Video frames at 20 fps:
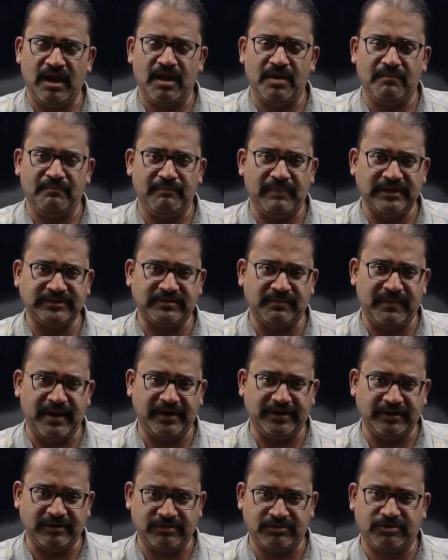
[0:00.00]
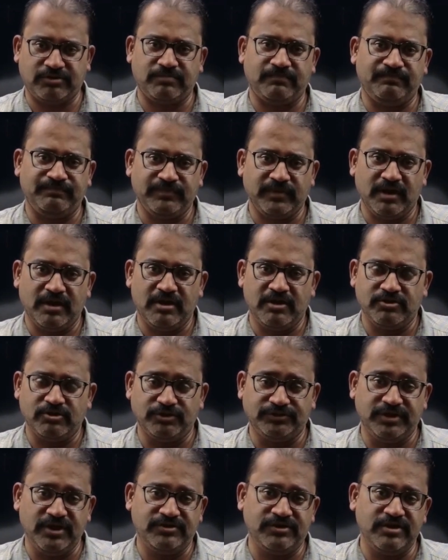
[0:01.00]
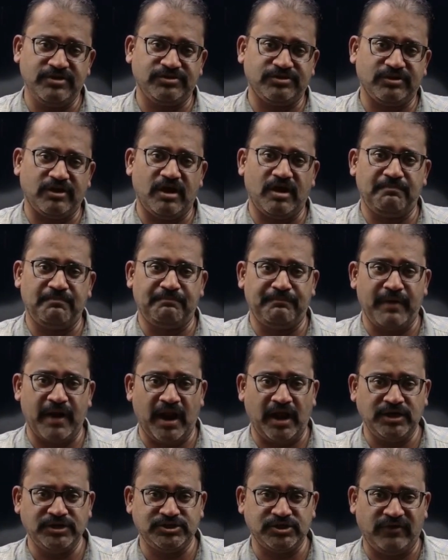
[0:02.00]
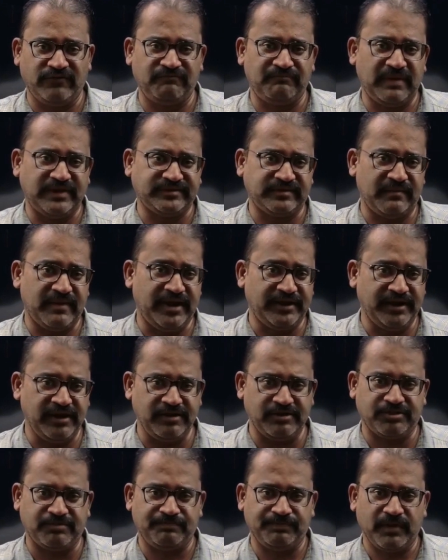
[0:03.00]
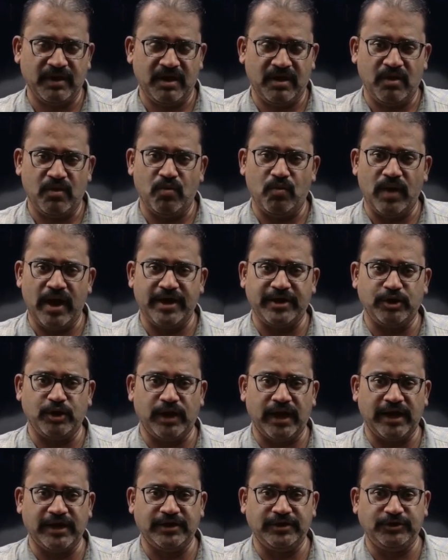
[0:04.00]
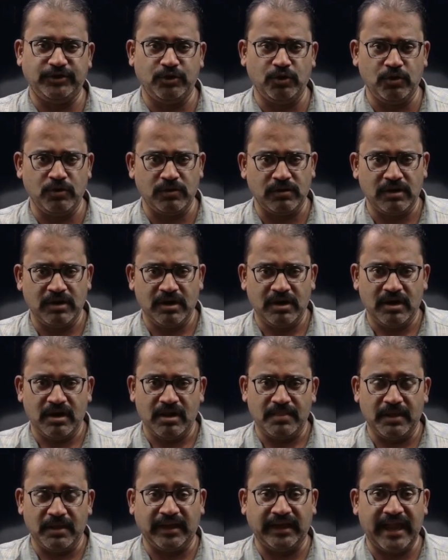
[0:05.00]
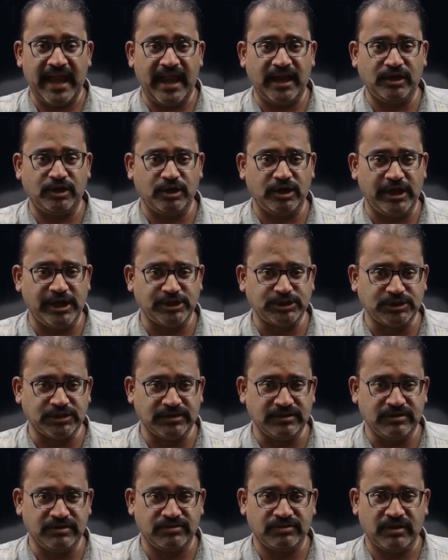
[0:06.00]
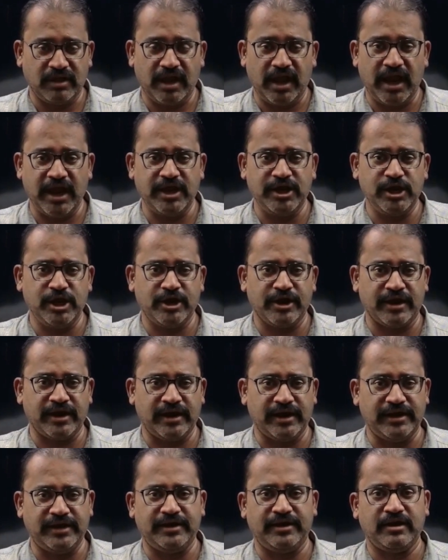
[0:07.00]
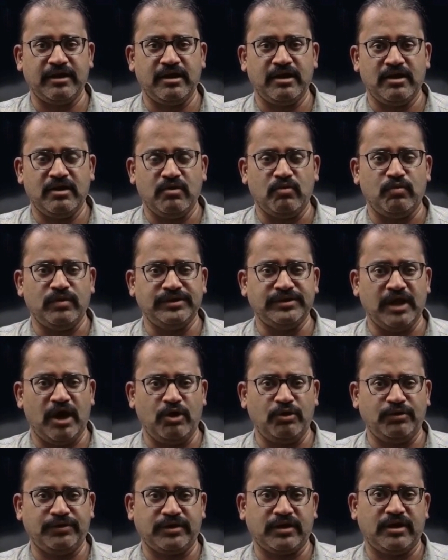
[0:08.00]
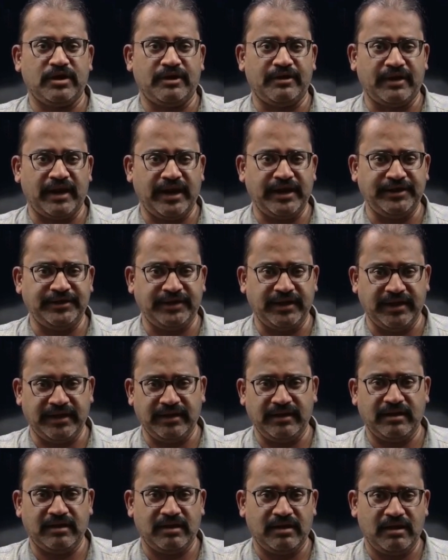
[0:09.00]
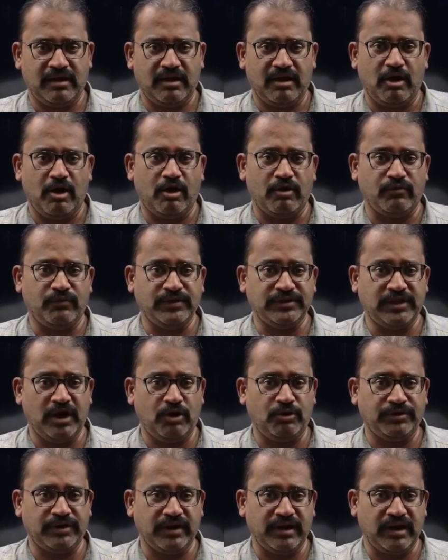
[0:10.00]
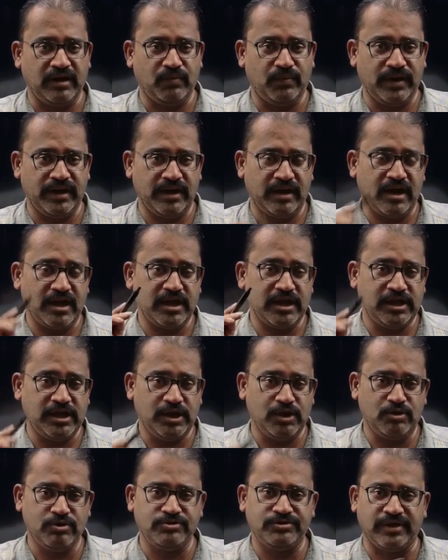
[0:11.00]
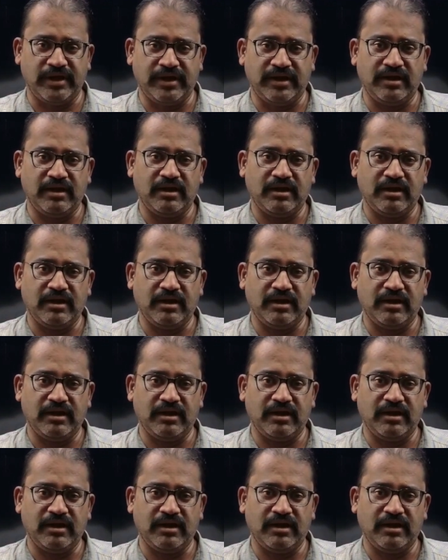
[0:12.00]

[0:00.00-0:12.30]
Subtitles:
mathematics. So, this is a branch of mathematics where you can do the calculations in your head without writing or without even using